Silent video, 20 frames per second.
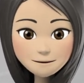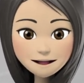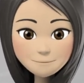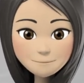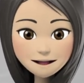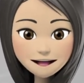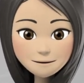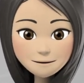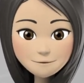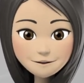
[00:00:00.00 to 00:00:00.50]
to
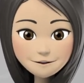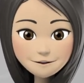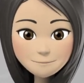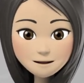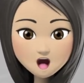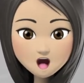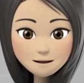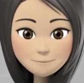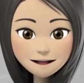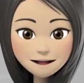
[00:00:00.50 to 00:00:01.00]
have a
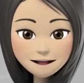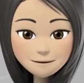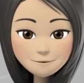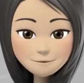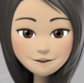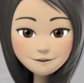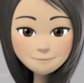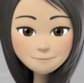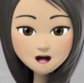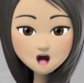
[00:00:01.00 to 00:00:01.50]
chance
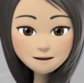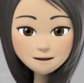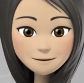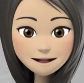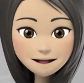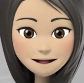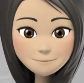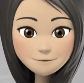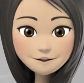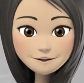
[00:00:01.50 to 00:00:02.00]
compared with
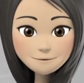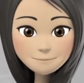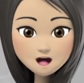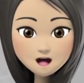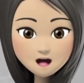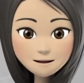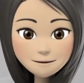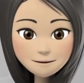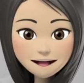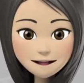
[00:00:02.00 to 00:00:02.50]
other
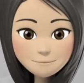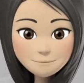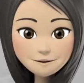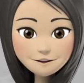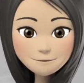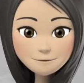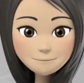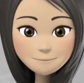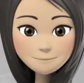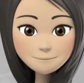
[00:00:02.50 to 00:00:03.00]
attractive
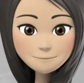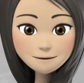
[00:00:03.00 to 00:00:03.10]
employers,